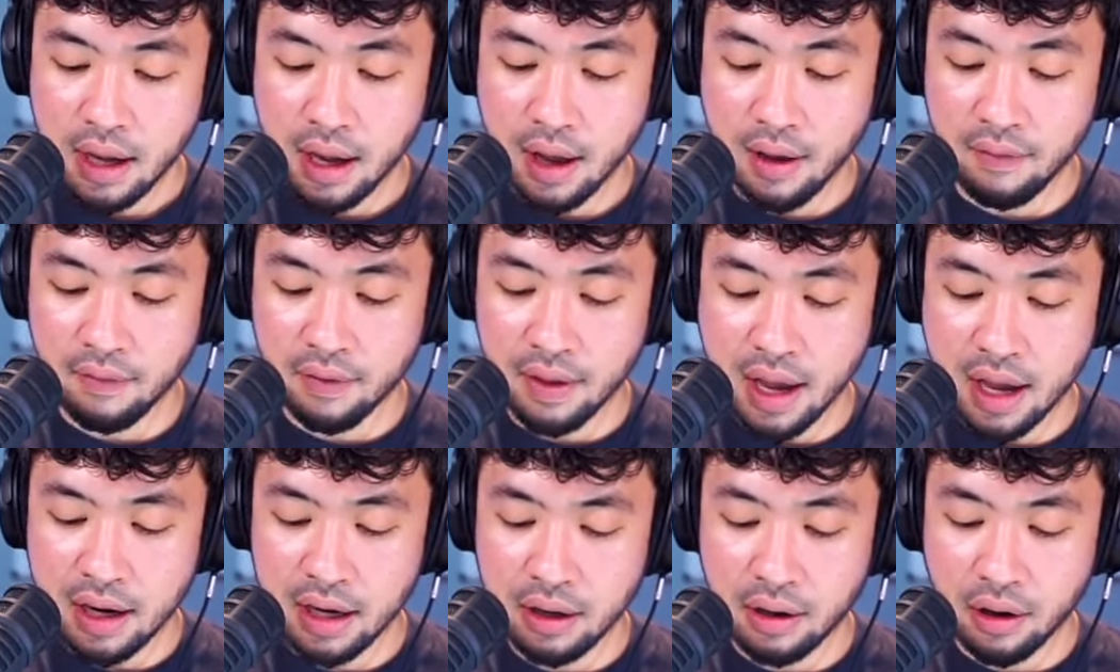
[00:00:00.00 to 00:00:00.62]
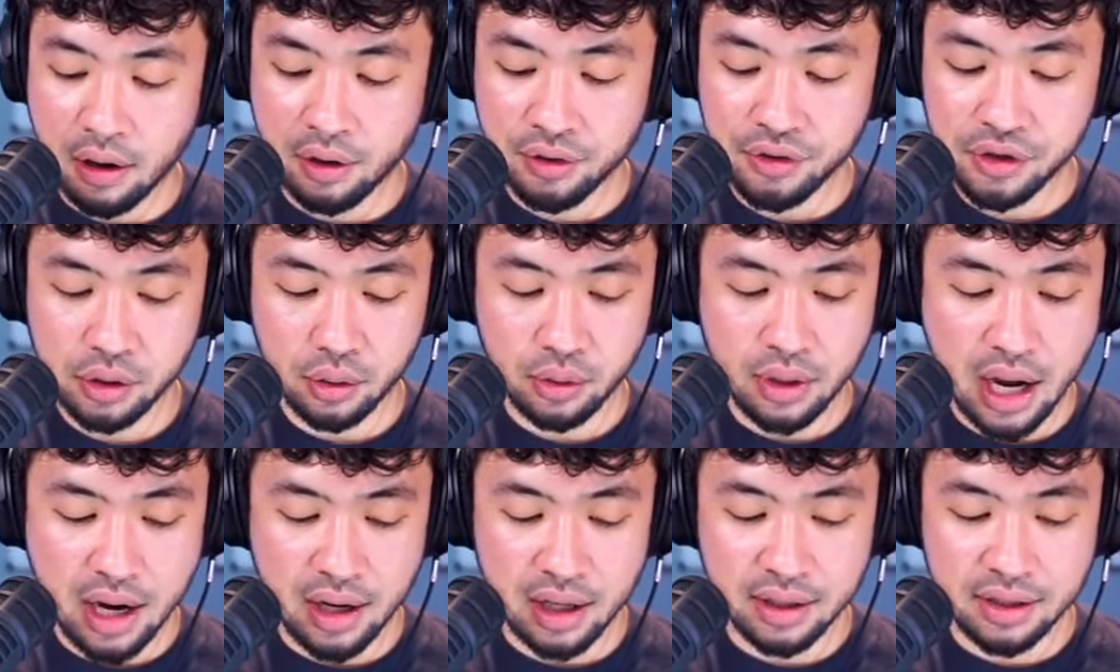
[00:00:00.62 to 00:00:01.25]
And then it
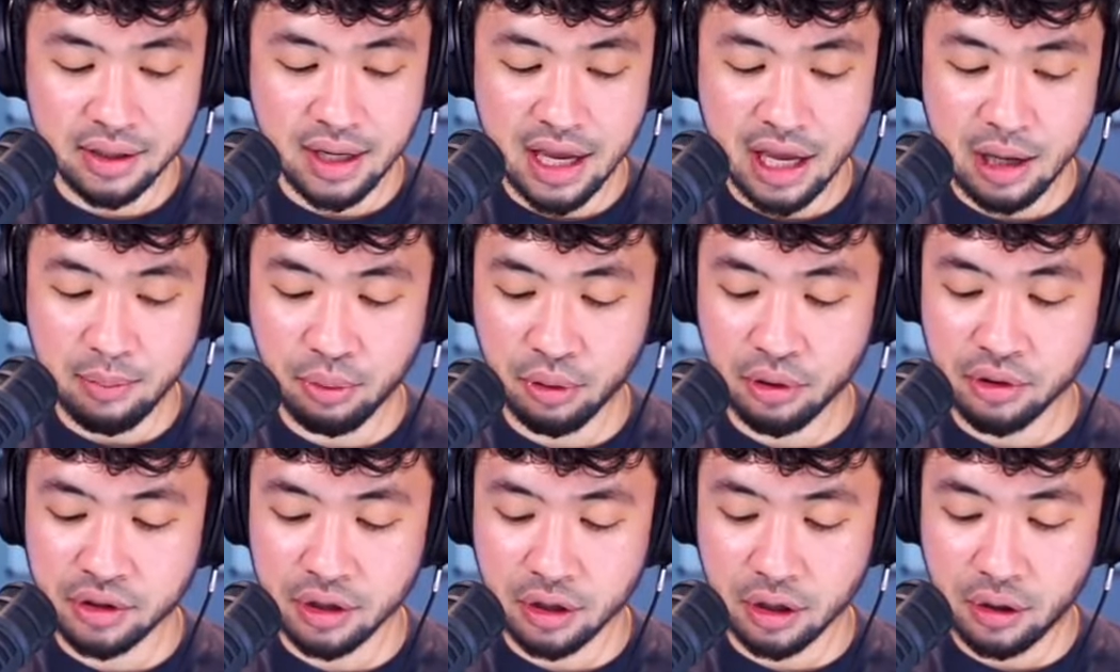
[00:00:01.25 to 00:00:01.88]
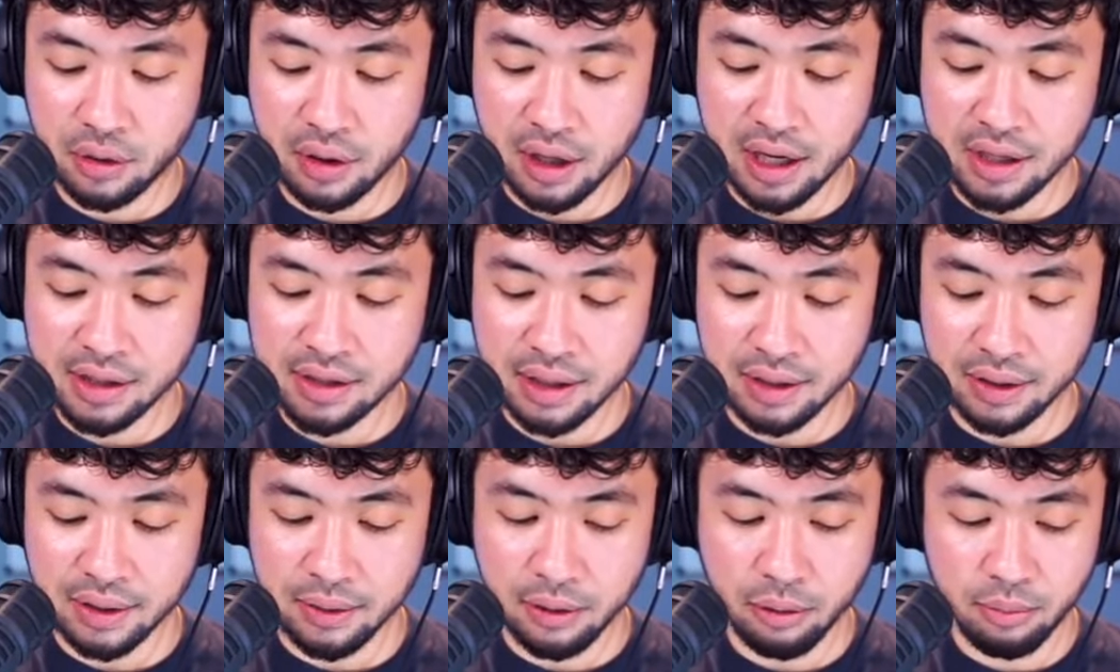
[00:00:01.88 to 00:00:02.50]
also kind of tapers and creates
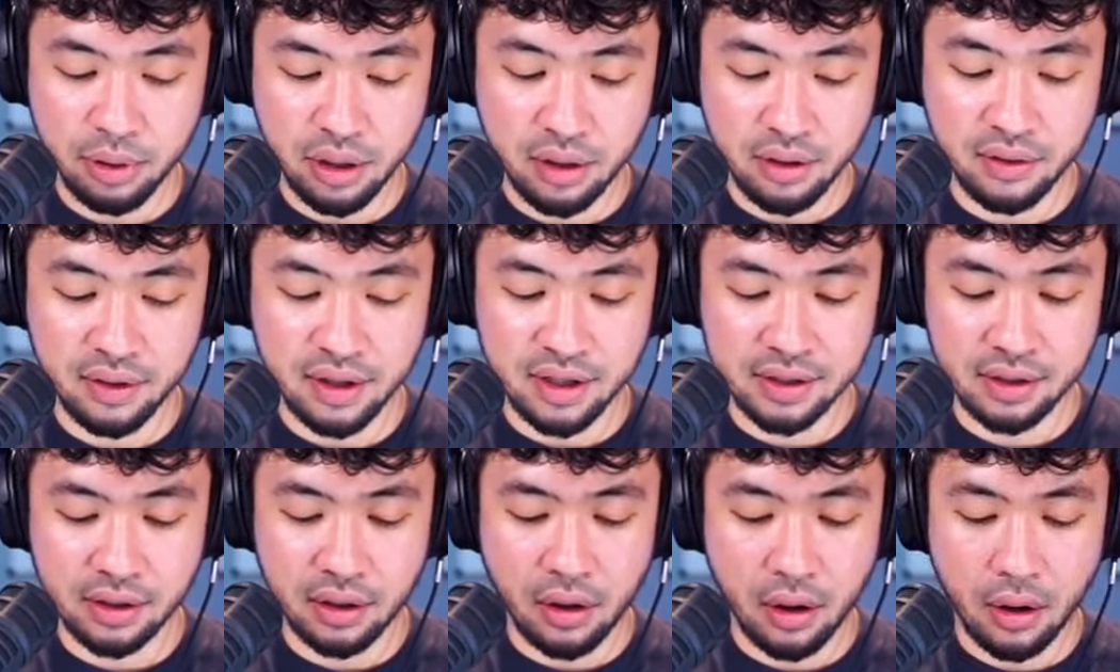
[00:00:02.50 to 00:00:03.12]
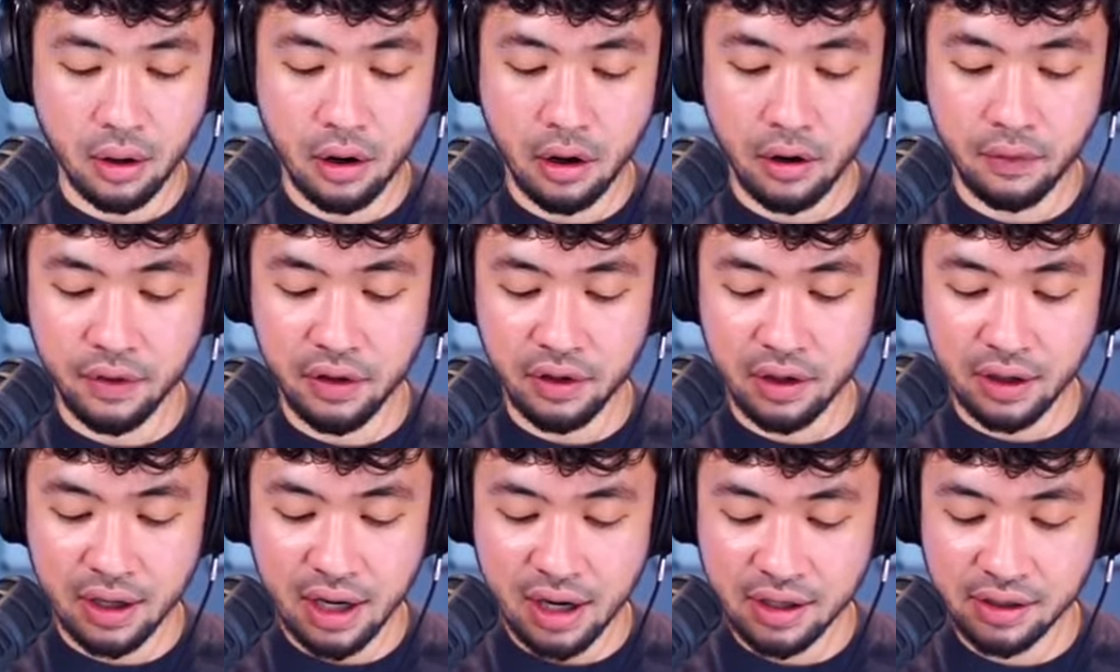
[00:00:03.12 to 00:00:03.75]
a little bit of this curve.
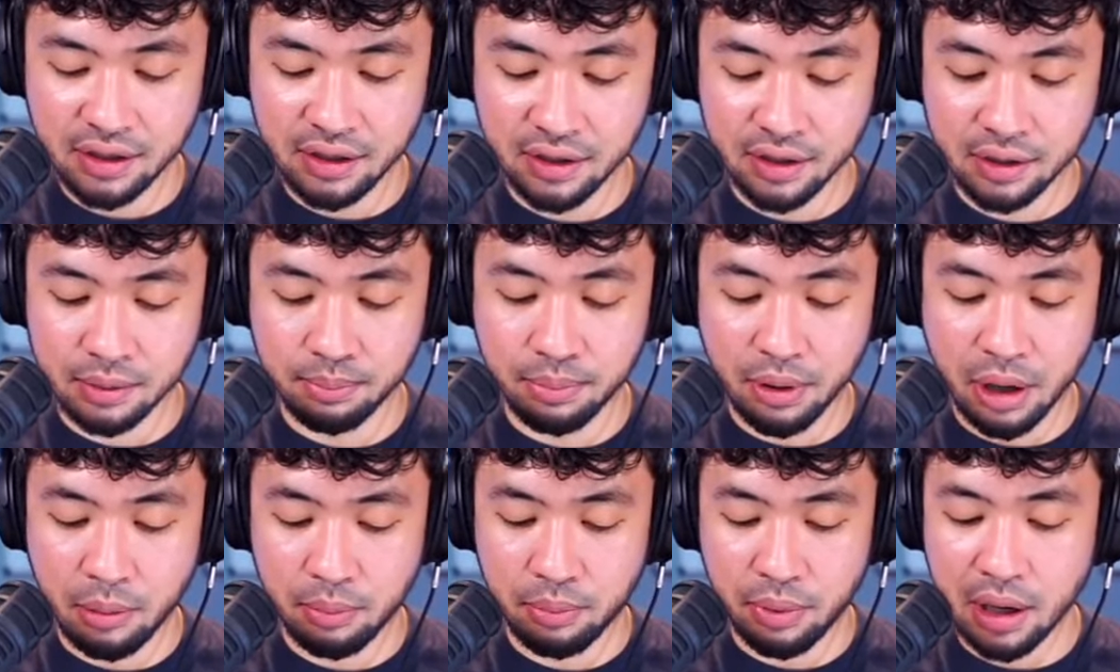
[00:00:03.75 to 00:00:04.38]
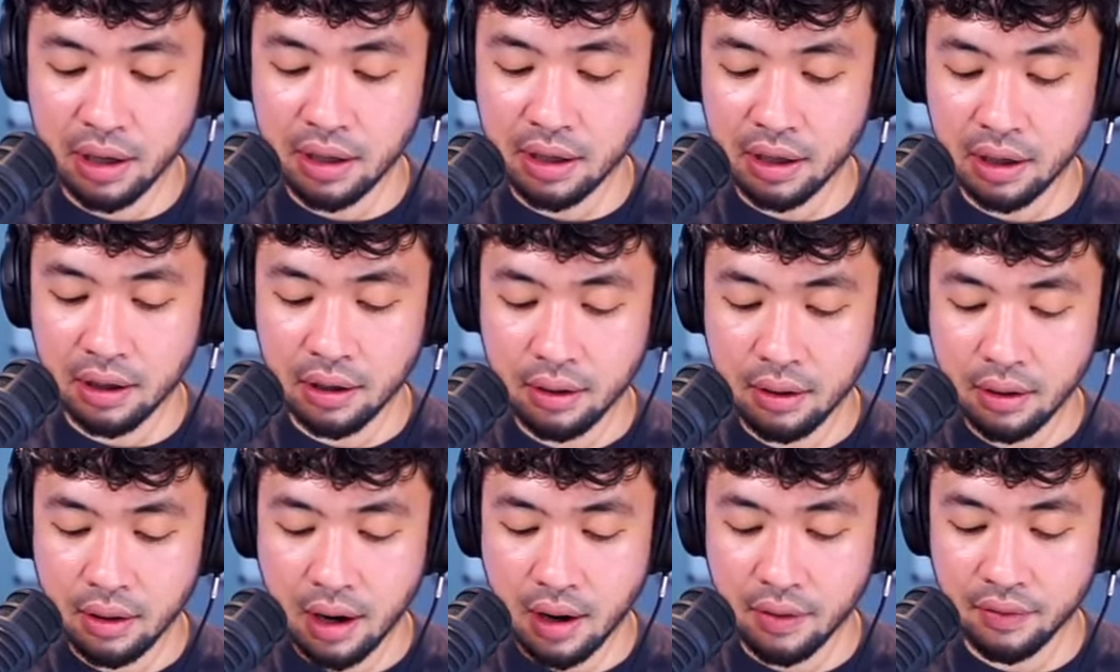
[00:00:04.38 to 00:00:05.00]
You can kind of see this bump right
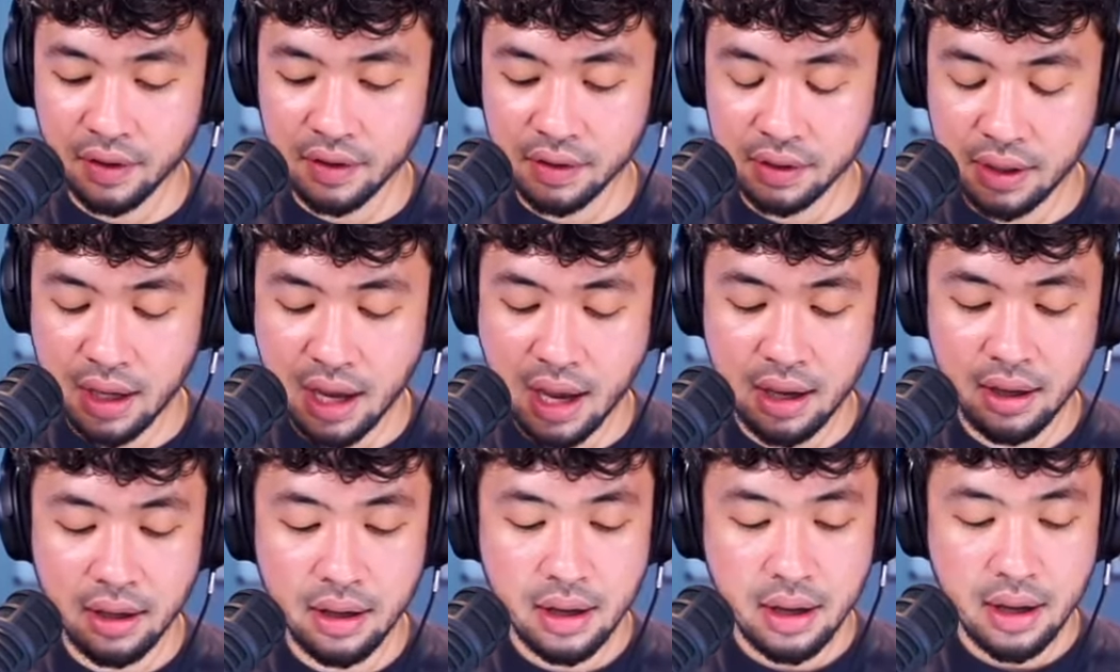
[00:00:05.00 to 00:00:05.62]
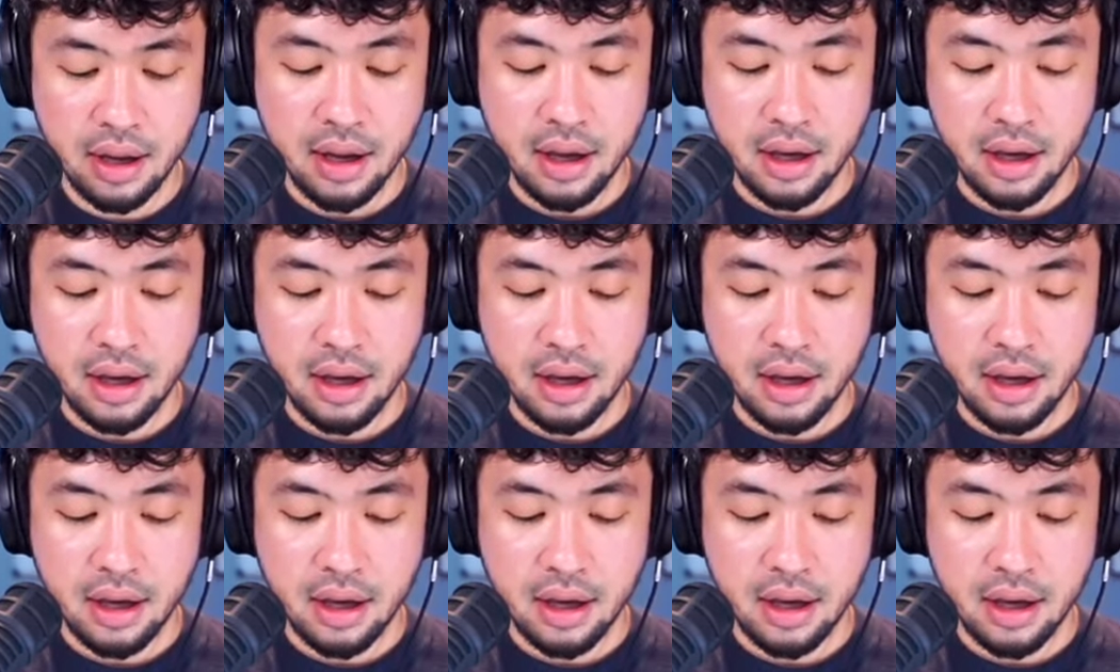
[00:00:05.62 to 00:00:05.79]
here on this guy.